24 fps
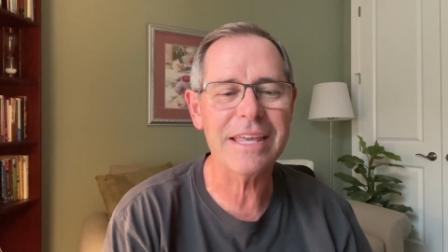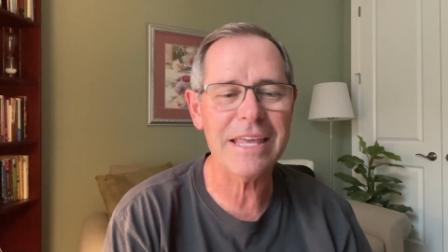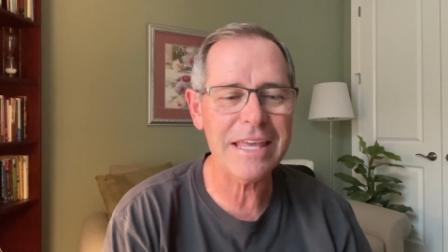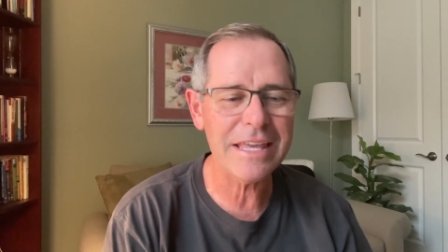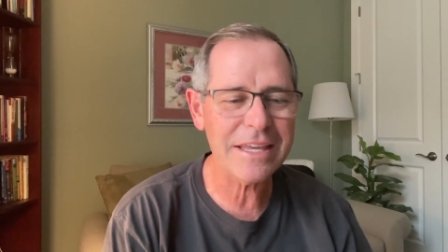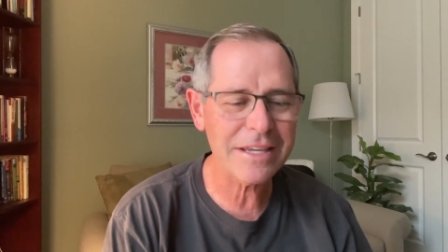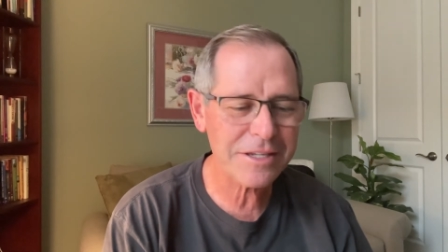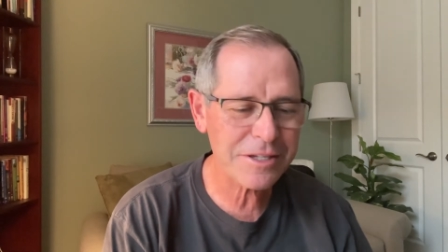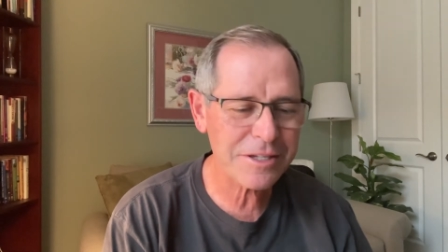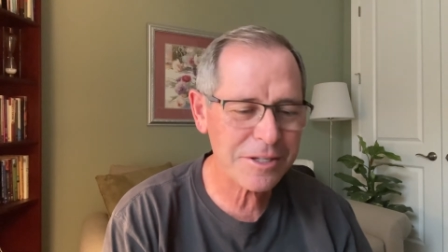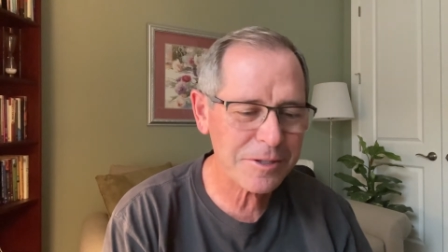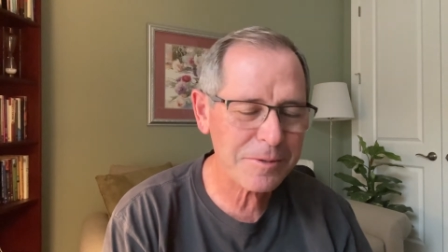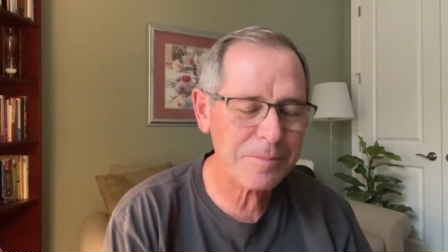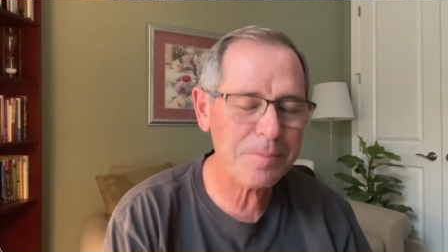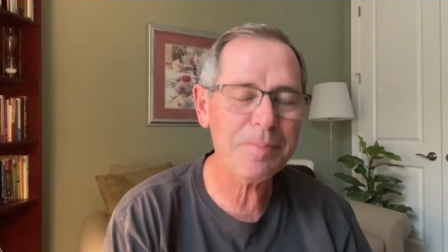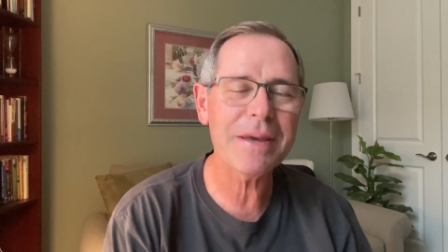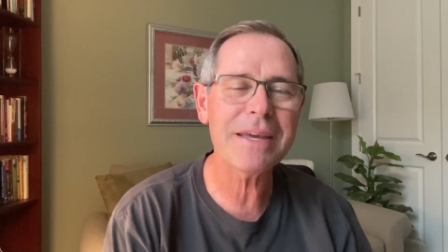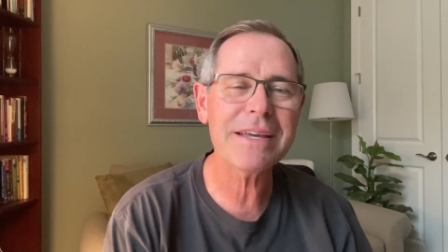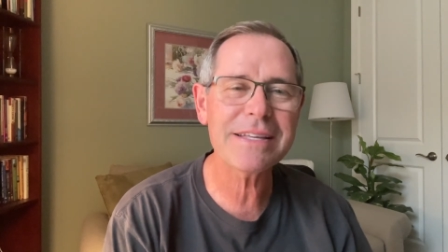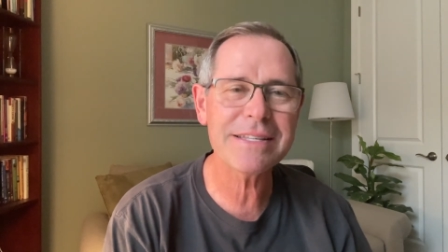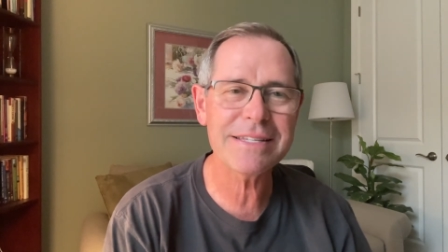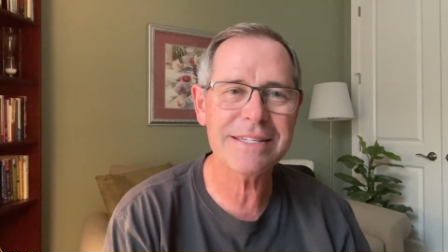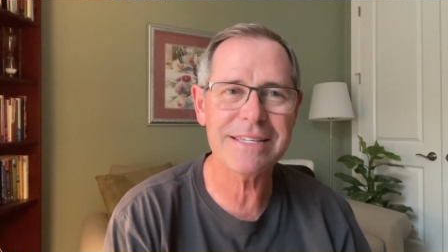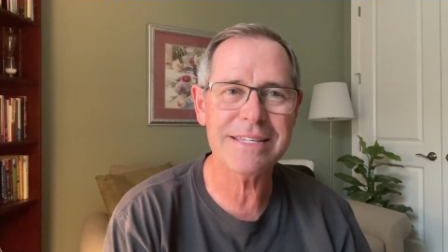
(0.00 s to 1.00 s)
He
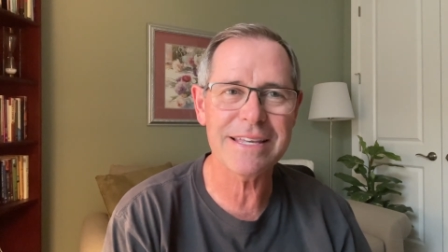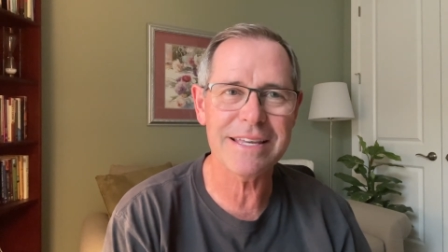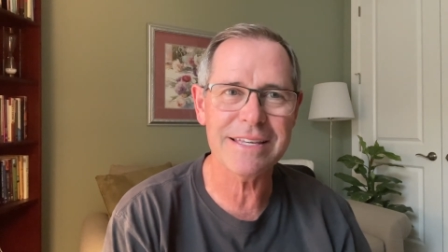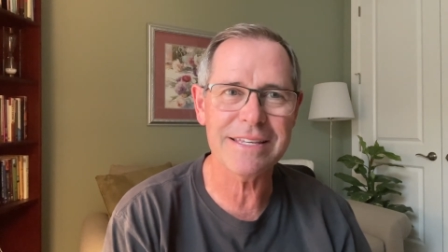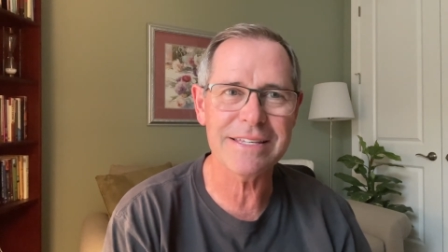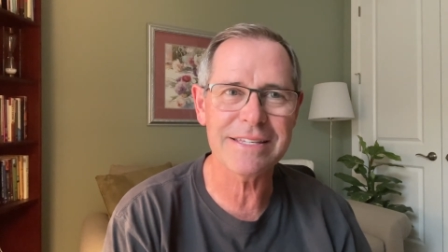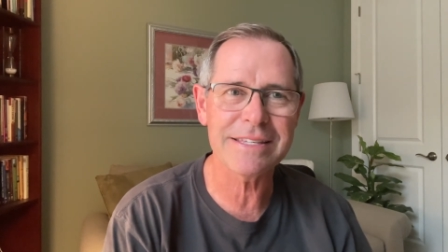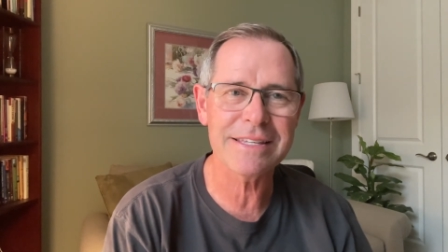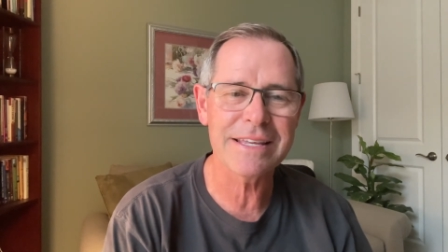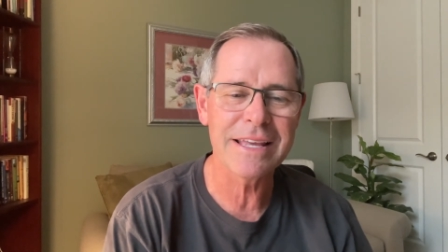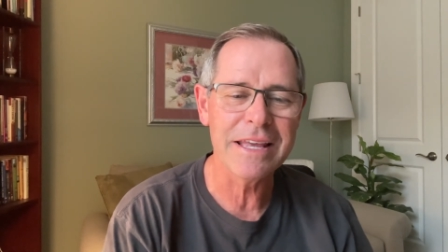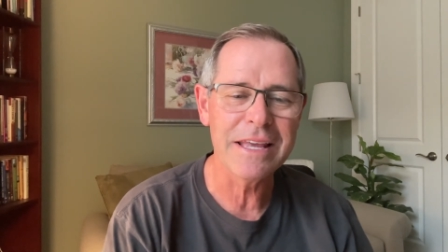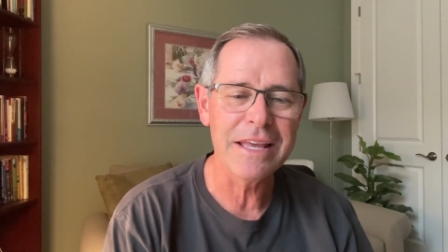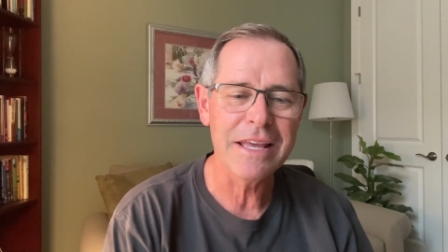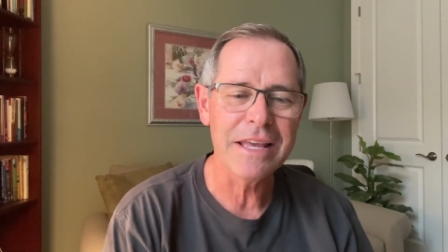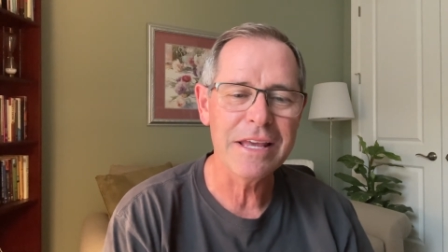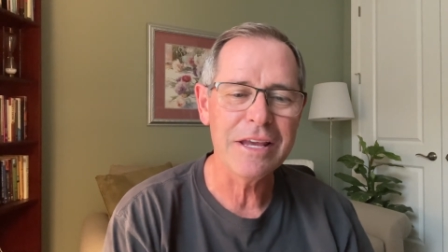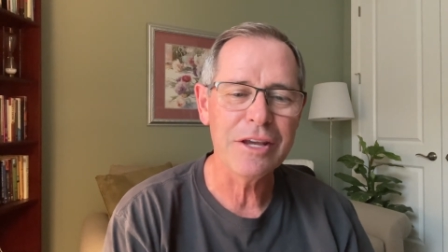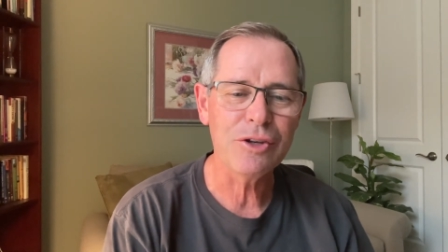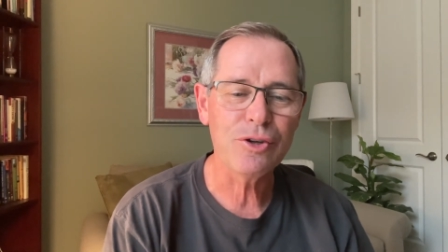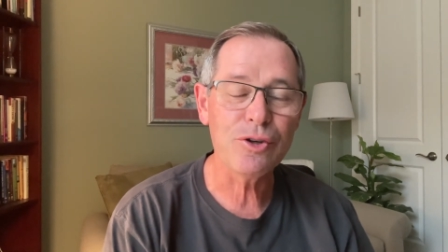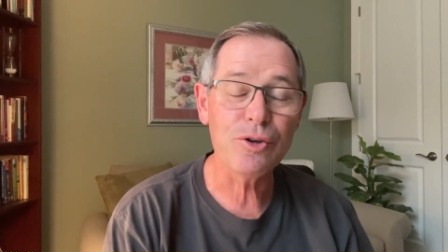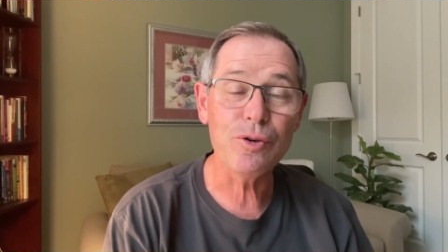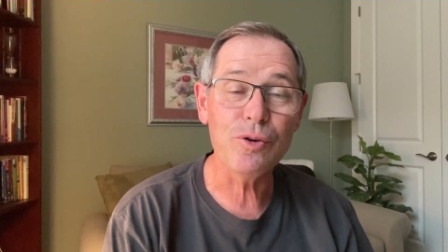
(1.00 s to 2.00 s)
expects us
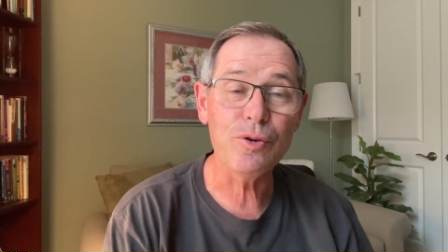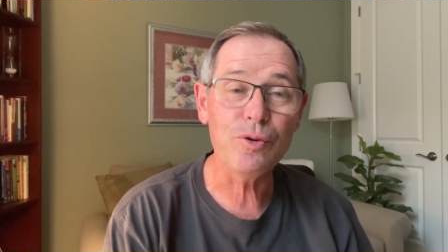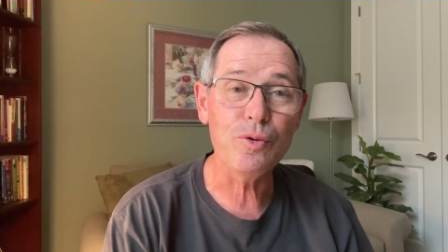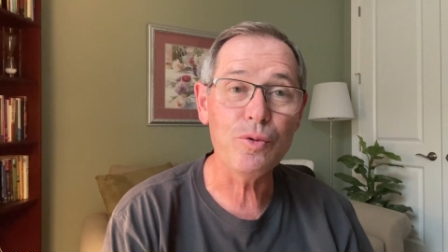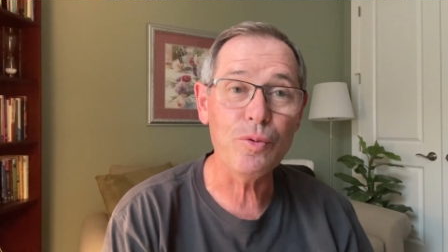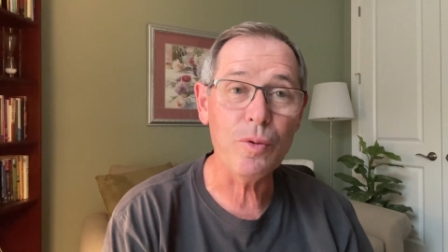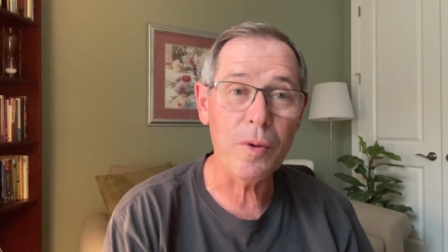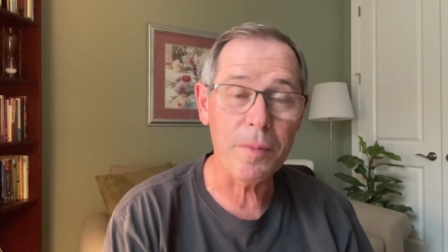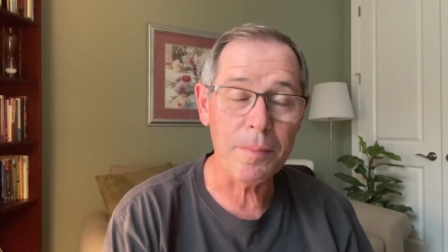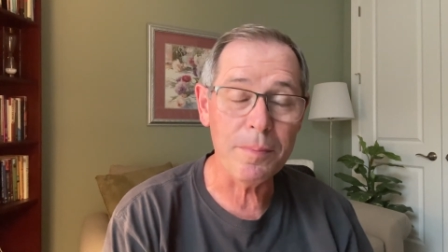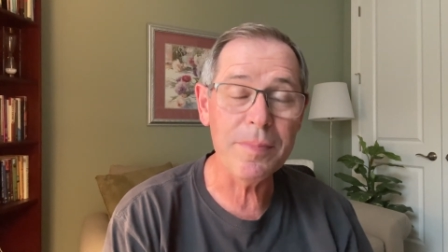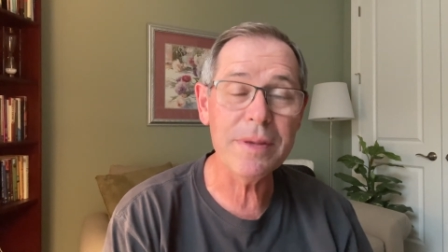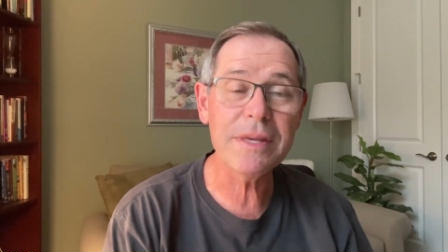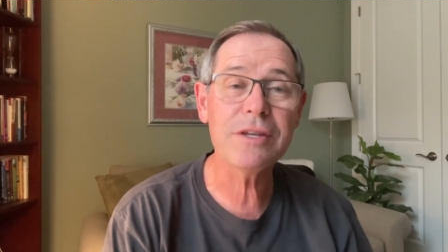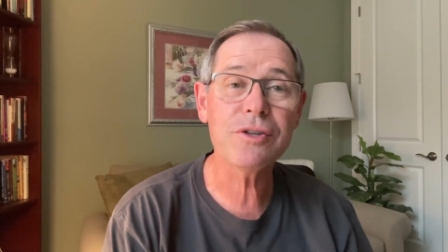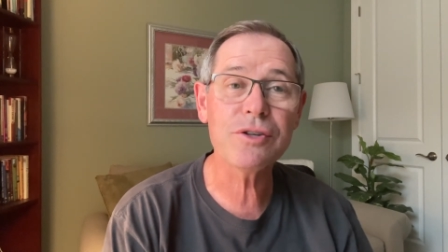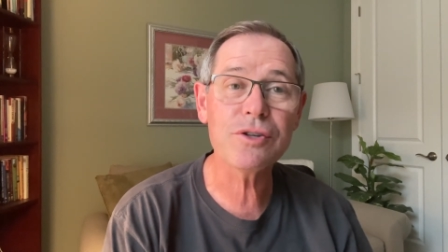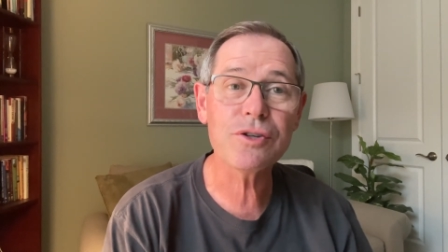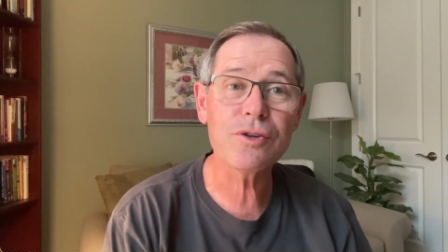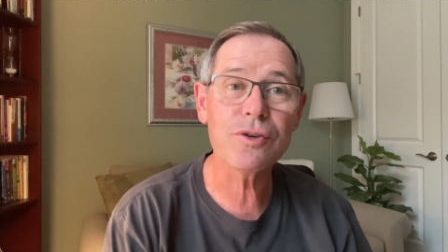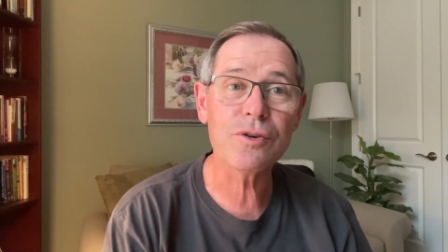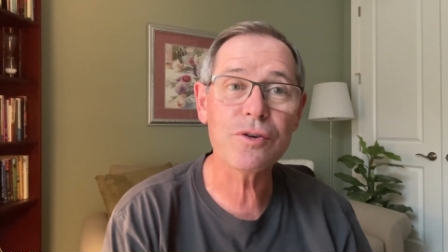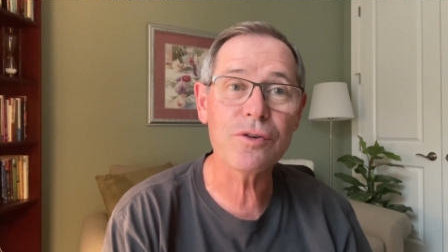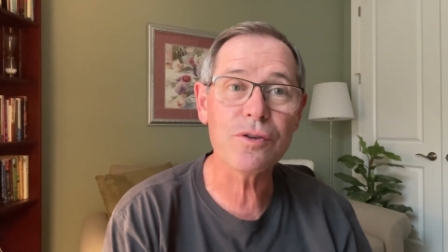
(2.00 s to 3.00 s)
to
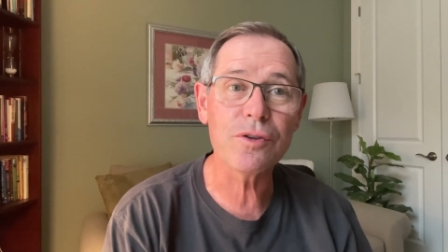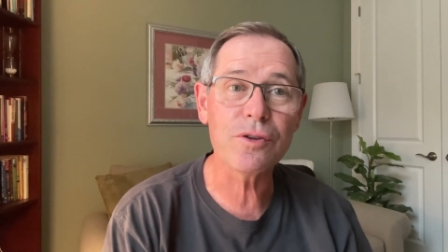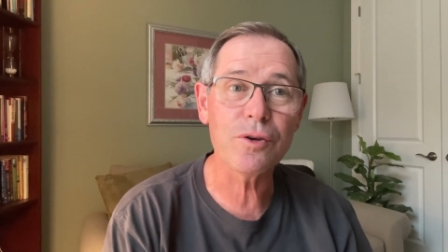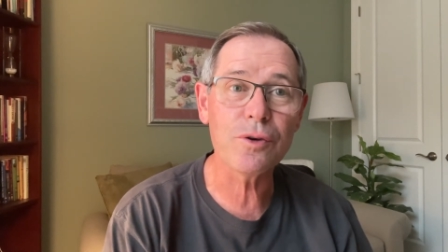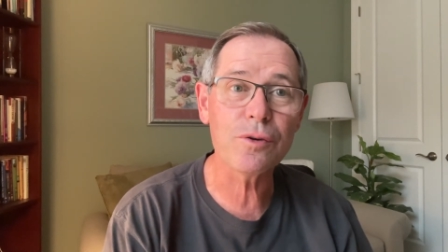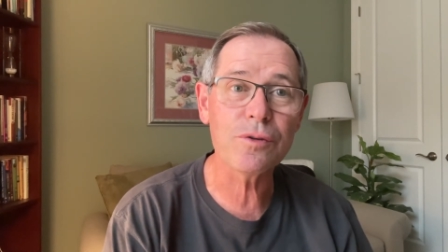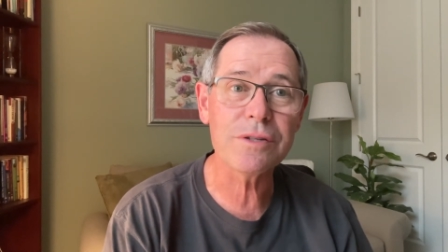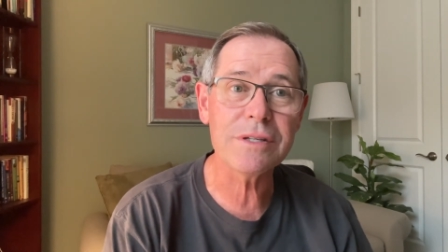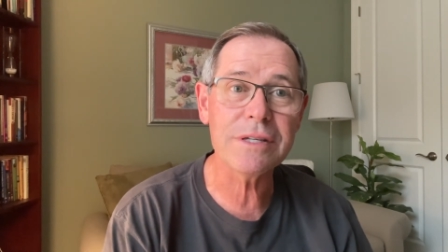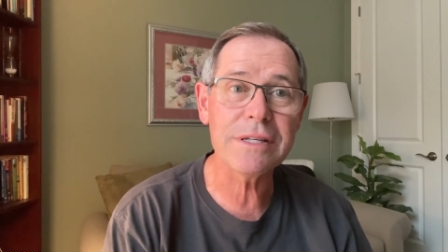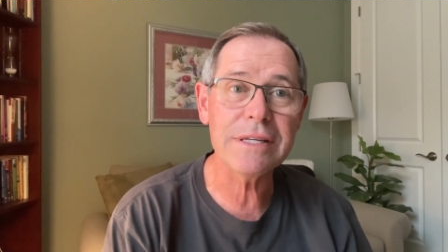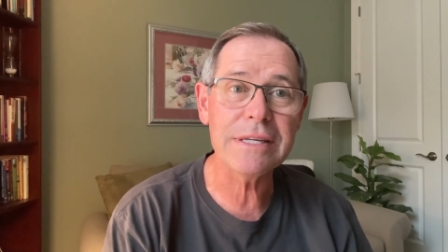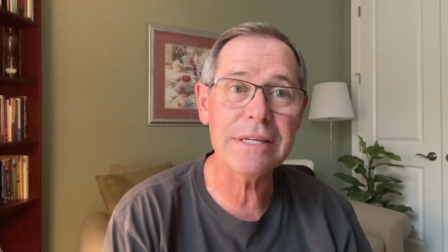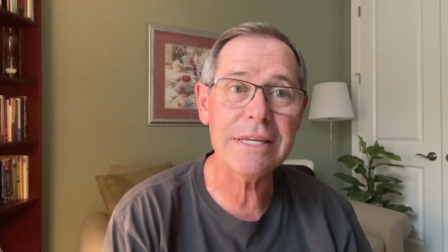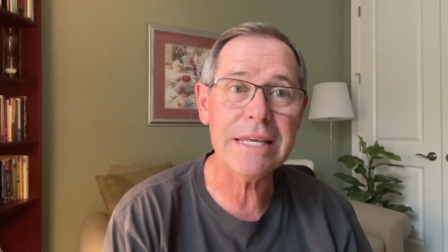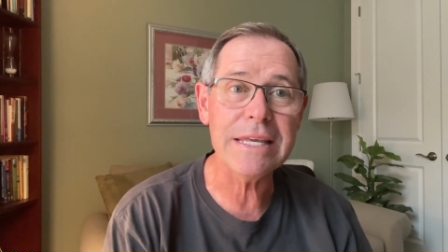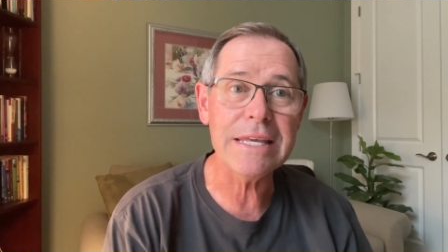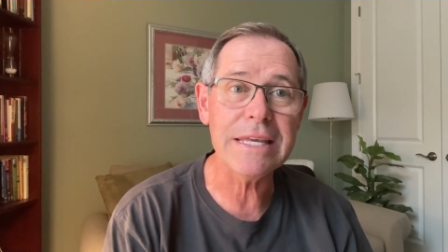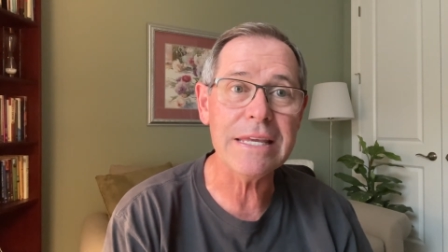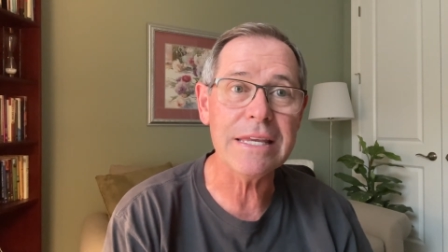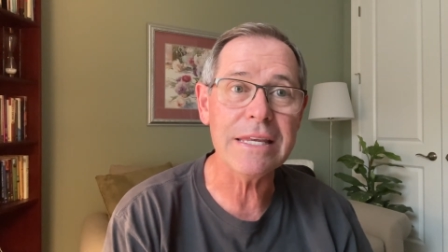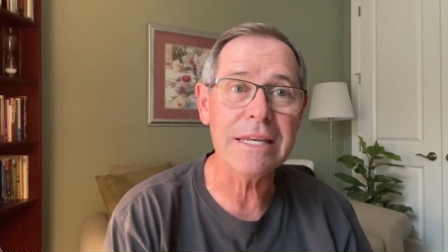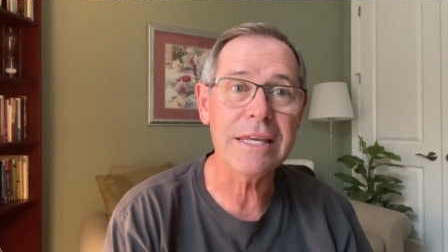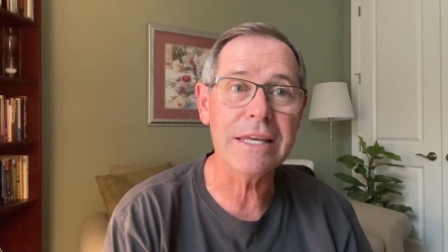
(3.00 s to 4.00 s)
minister to those in
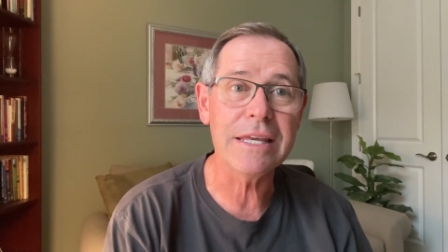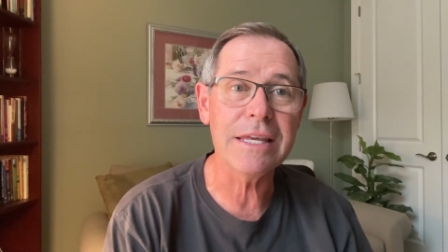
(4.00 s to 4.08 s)
need.